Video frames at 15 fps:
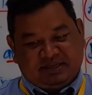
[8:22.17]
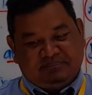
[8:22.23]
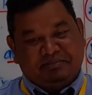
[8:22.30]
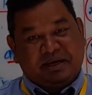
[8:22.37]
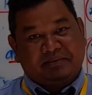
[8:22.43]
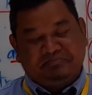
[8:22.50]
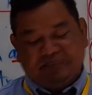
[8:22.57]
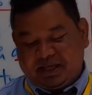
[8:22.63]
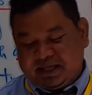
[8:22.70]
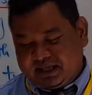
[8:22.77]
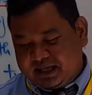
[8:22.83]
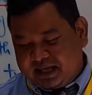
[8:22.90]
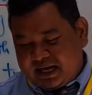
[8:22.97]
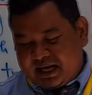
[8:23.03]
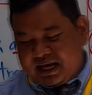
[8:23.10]
Part
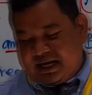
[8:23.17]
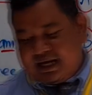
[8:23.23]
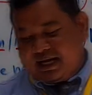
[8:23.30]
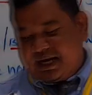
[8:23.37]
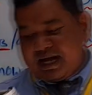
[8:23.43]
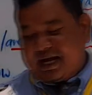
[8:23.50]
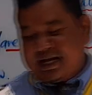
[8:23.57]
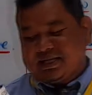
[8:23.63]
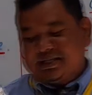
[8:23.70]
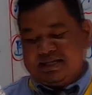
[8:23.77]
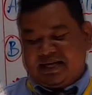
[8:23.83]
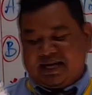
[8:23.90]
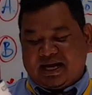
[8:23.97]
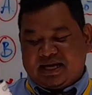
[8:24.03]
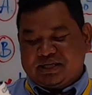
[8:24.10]
B, and then ask
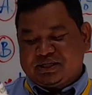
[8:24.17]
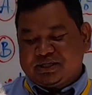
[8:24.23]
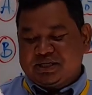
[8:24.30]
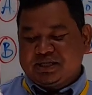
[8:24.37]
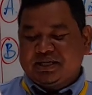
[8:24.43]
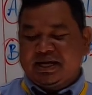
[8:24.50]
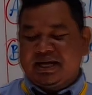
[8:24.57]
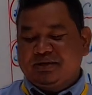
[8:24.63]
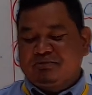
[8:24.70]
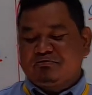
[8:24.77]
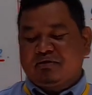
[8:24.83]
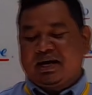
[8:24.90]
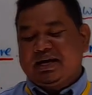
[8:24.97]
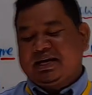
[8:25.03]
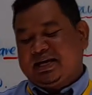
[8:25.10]
and answer, then
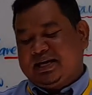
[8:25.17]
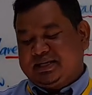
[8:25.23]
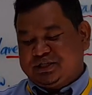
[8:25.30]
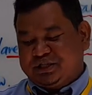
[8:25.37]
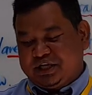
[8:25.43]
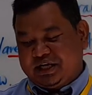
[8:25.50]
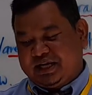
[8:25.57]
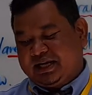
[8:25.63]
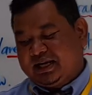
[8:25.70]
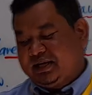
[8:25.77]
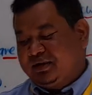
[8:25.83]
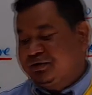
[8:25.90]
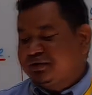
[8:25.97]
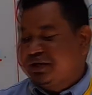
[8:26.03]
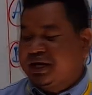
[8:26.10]
write and tell.
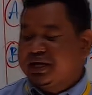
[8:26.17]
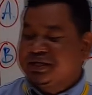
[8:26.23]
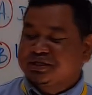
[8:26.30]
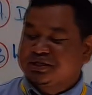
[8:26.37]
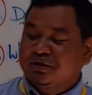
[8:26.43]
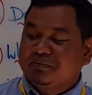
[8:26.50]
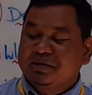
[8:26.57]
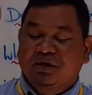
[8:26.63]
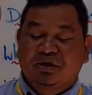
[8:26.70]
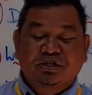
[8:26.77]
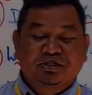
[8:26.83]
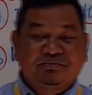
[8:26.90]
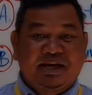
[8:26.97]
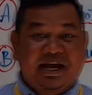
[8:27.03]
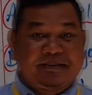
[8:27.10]
Okay, so
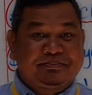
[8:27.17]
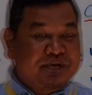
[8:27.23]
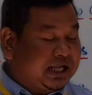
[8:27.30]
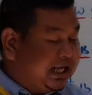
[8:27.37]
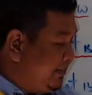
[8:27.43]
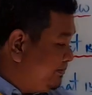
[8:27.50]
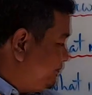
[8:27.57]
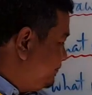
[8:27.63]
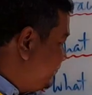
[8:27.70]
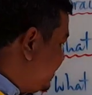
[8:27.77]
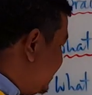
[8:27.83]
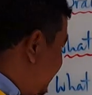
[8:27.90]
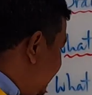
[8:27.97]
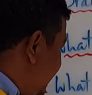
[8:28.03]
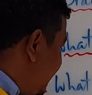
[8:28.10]
because we have column,
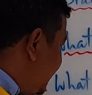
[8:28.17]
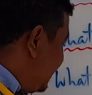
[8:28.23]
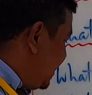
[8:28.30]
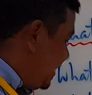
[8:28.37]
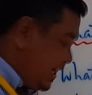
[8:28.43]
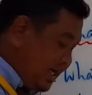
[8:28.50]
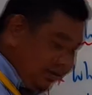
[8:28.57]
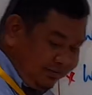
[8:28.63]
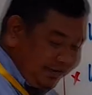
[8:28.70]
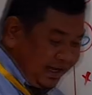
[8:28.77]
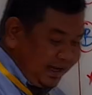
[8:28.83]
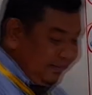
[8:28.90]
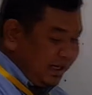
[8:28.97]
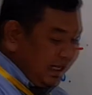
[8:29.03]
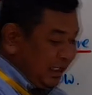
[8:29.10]
in here we
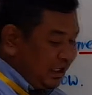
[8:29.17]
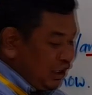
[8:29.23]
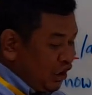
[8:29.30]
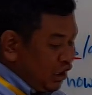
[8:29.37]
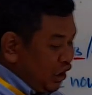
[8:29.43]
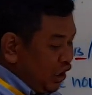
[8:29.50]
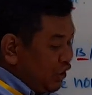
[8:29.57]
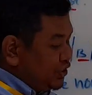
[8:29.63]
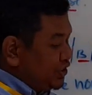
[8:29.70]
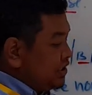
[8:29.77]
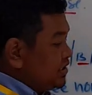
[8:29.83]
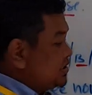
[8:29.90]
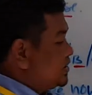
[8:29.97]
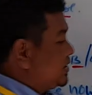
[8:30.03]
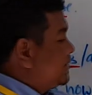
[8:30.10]
have like
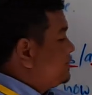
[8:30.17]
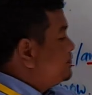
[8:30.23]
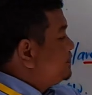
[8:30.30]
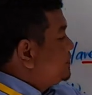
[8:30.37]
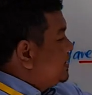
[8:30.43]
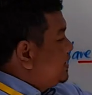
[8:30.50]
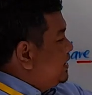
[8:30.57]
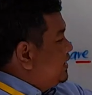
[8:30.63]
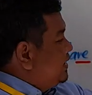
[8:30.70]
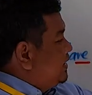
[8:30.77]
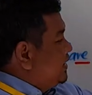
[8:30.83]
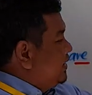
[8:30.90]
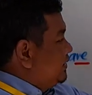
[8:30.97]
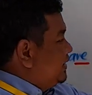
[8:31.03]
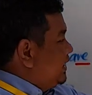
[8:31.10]
clothes.
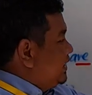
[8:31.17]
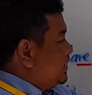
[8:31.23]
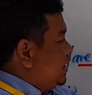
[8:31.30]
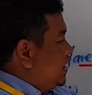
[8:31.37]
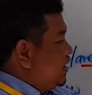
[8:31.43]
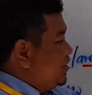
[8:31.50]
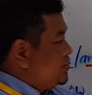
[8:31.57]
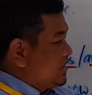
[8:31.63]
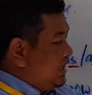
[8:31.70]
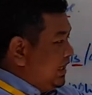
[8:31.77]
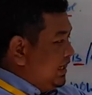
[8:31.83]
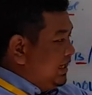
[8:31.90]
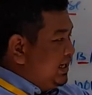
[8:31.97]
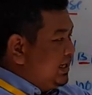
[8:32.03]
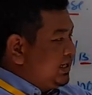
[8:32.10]
Okay, clothes
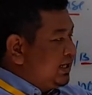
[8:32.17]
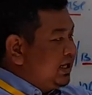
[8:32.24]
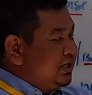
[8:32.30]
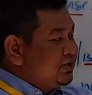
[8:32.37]
color.